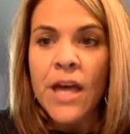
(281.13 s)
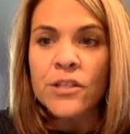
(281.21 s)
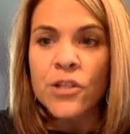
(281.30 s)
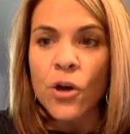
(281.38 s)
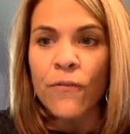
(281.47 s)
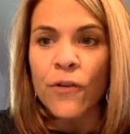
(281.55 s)

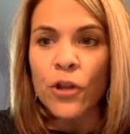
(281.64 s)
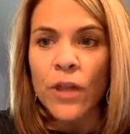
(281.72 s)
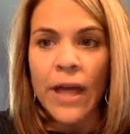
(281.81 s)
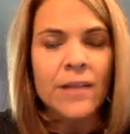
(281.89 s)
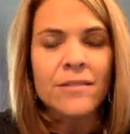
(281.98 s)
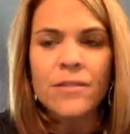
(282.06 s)
So if you're
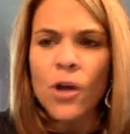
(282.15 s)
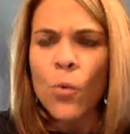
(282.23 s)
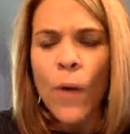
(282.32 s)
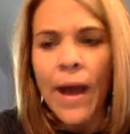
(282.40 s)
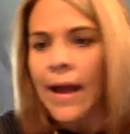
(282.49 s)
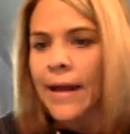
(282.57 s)
like, no
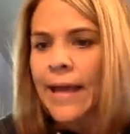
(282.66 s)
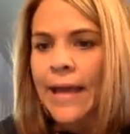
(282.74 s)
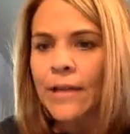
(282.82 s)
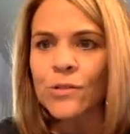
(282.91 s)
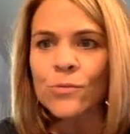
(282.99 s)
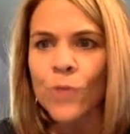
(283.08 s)
way, I
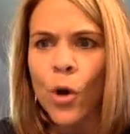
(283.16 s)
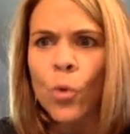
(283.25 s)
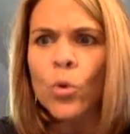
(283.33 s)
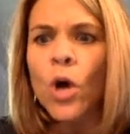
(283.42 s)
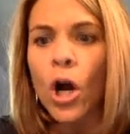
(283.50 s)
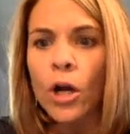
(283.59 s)
can't do no
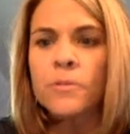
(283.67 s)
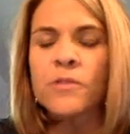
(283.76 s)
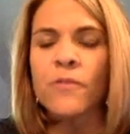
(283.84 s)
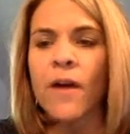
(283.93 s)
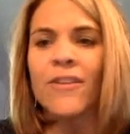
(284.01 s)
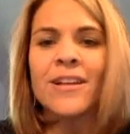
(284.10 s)

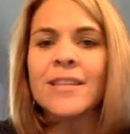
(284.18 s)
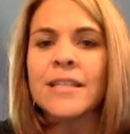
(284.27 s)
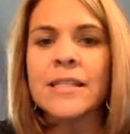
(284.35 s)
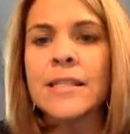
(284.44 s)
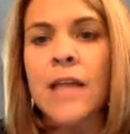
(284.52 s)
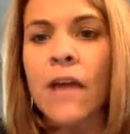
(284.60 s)
carbs forever,
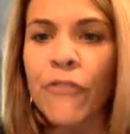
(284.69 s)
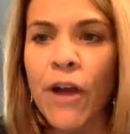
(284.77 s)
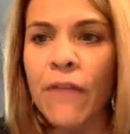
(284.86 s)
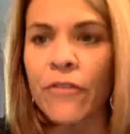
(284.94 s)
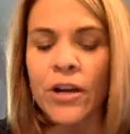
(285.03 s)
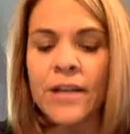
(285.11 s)
this is not
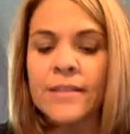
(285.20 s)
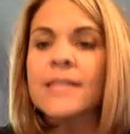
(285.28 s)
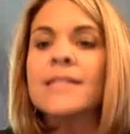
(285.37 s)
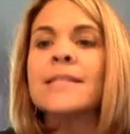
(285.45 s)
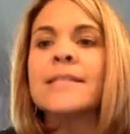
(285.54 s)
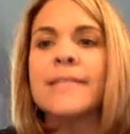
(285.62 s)
forever. It's
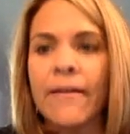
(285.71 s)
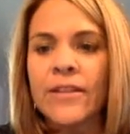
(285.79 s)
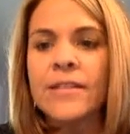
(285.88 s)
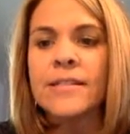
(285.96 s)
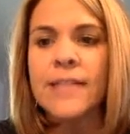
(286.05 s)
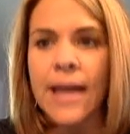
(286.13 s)

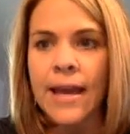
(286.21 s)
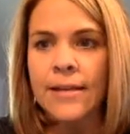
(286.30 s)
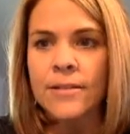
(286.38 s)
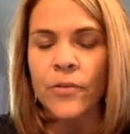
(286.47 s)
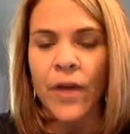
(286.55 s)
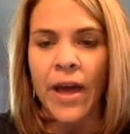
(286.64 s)
7
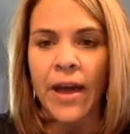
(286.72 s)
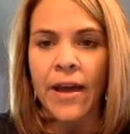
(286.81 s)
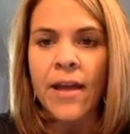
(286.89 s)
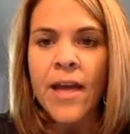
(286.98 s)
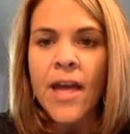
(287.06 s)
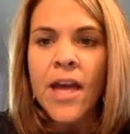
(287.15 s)
days,
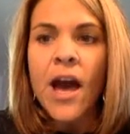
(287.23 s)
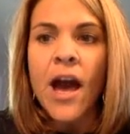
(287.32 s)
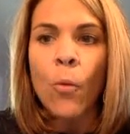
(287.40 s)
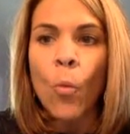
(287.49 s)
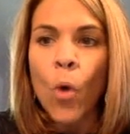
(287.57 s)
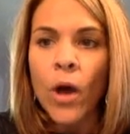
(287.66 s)
okay?
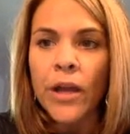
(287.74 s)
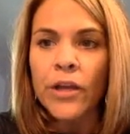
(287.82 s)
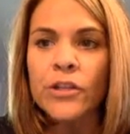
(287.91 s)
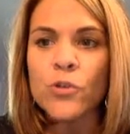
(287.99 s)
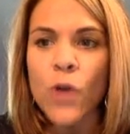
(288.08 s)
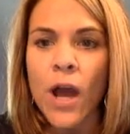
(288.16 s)
I want
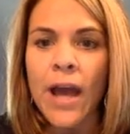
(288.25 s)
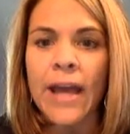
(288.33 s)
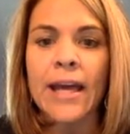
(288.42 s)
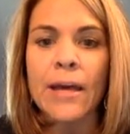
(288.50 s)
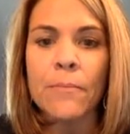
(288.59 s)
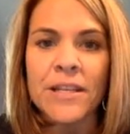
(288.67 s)
try
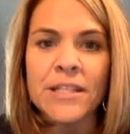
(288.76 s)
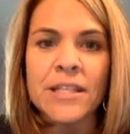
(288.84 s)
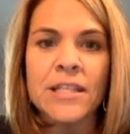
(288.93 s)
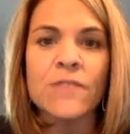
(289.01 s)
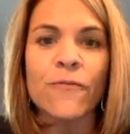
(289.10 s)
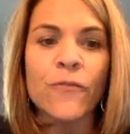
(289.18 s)
and commit to
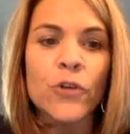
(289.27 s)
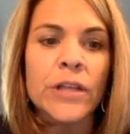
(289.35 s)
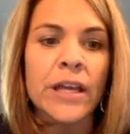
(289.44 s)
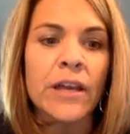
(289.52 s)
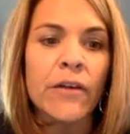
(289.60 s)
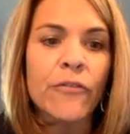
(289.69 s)
this
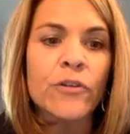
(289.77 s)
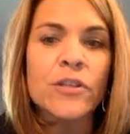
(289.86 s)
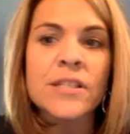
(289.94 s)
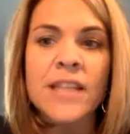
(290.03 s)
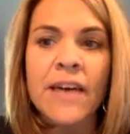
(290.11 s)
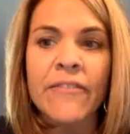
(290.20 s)
fully for
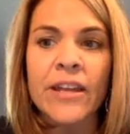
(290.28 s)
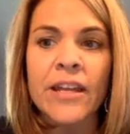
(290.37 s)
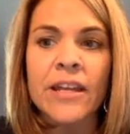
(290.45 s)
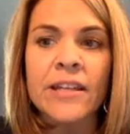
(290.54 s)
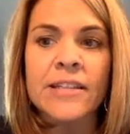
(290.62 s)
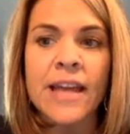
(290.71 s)

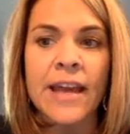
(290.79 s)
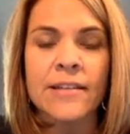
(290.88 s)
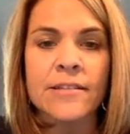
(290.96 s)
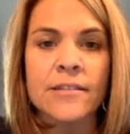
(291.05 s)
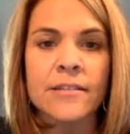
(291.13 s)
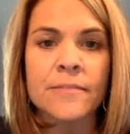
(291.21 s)
7
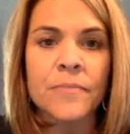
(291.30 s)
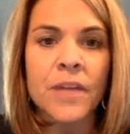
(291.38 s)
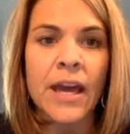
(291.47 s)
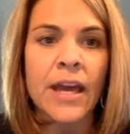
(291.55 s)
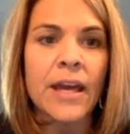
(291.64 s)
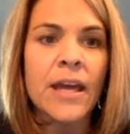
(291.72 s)
days,
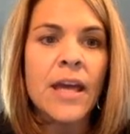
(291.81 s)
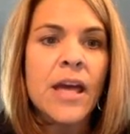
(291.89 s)
okay?